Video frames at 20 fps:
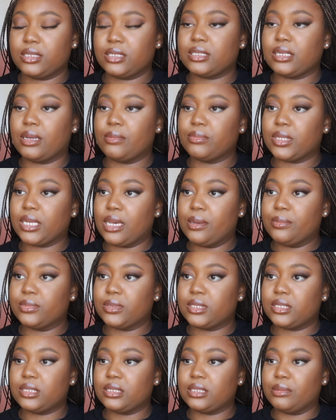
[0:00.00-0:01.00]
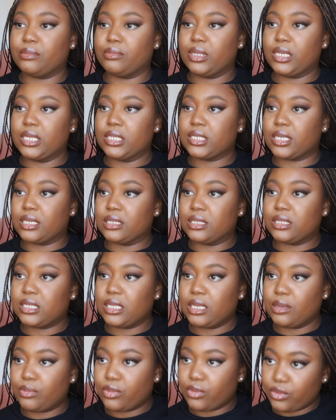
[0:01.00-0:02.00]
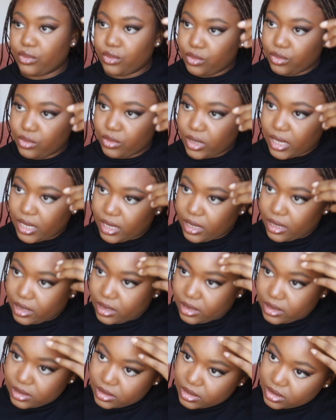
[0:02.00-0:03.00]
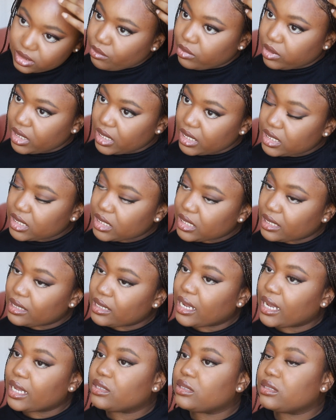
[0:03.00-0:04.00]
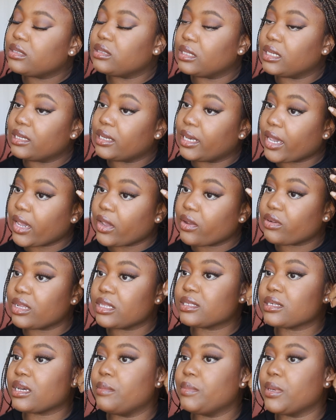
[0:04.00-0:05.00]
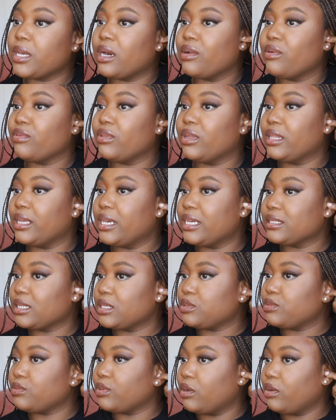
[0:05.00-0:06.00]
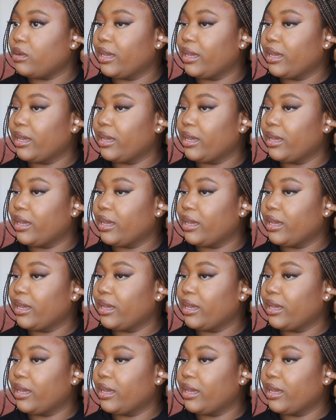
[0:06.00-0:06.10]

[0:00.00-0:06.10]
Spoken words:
sometimes the bleach can seep through and bleach the hair that's coming out of the lace as well.